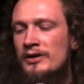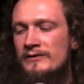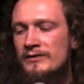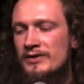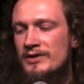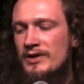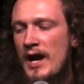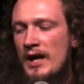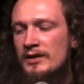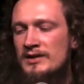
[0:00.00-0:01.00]
for
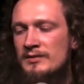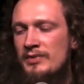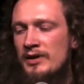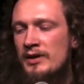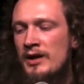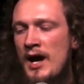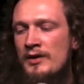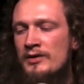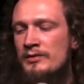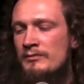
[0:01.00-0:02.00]
silence beyond
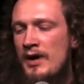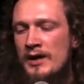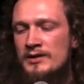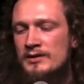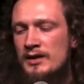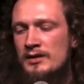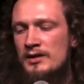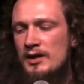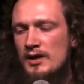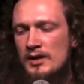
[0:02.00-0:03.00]
the mind's din,
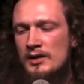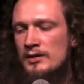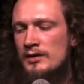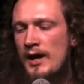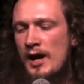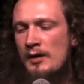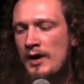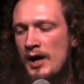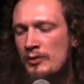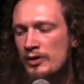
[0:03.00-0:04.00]
and how
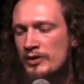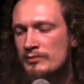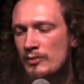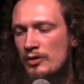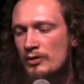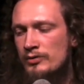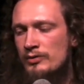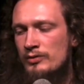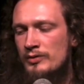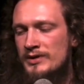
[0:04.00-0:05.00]
my words mold
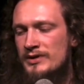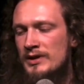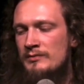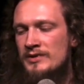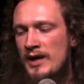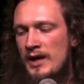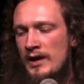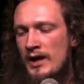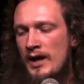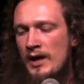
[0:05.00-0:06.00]
who it seems that
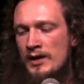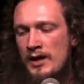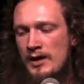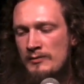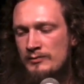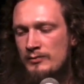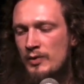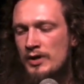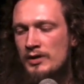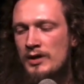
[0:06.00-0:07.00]
I am,
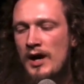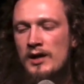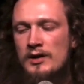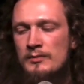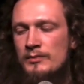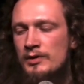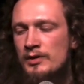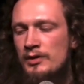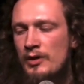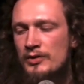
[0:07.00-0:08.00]
when I am
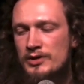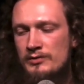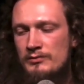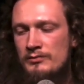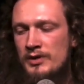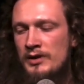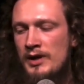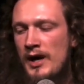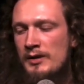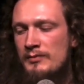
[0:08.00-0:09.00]
the ocean
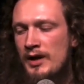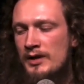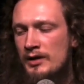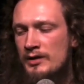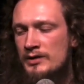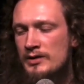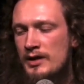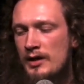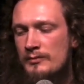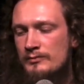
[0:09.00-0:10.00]
behind my tongue's
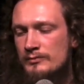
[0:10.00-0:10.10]
dam.